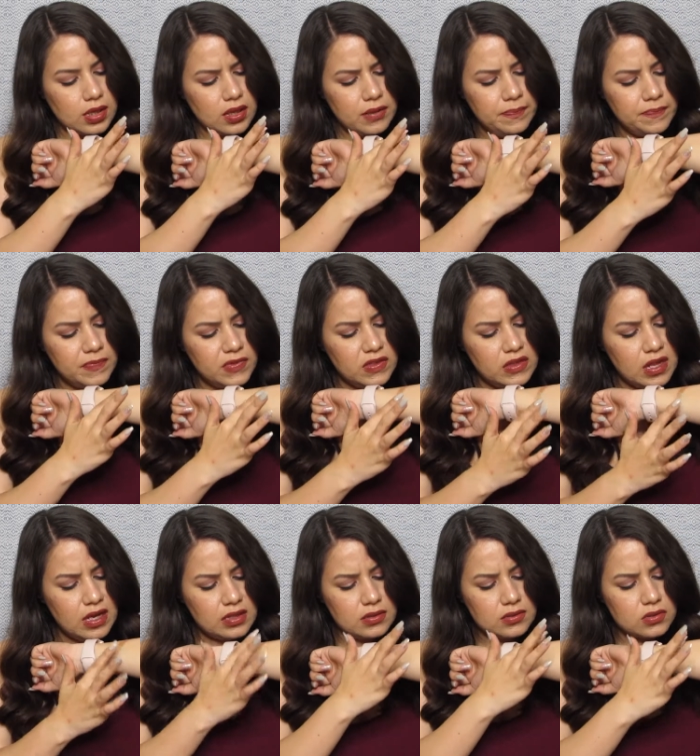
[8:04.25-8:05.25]
Um,
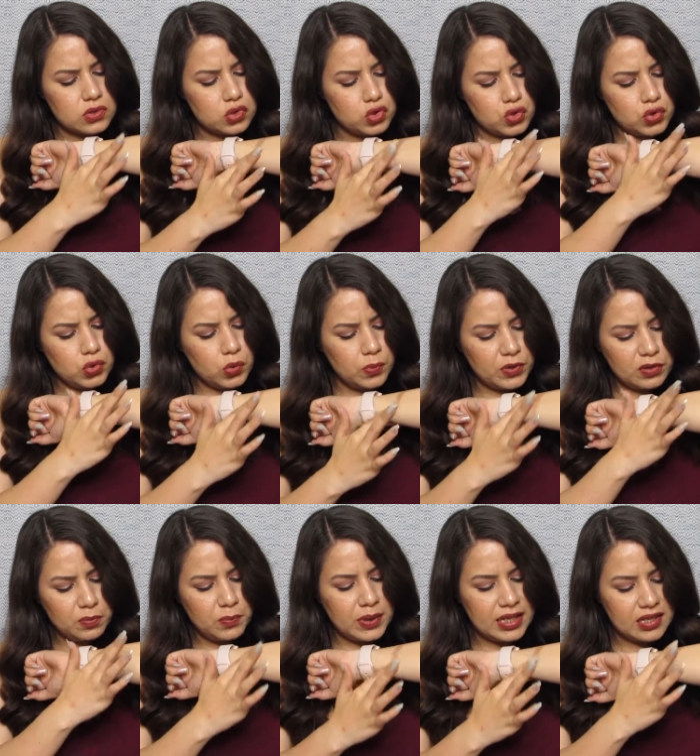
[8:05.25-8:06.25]
not
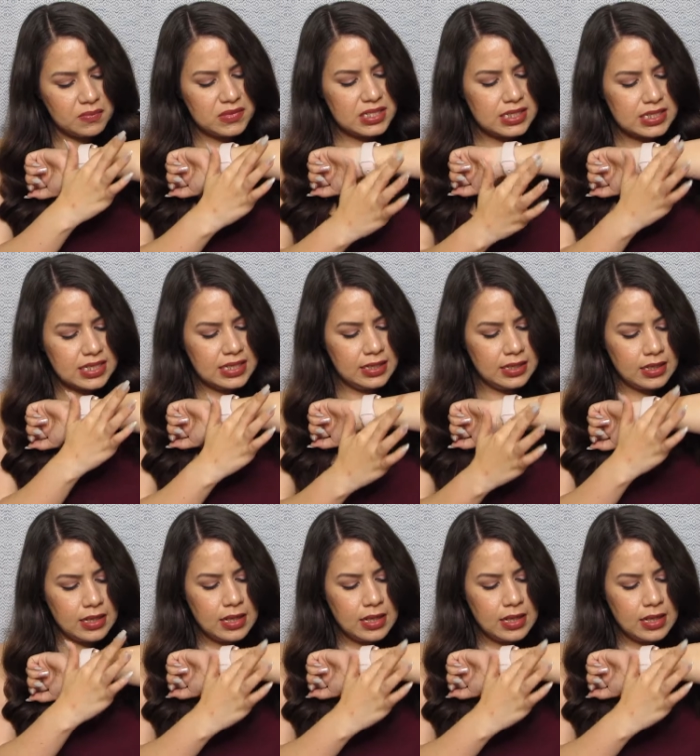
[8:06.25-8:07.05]
super pigmented,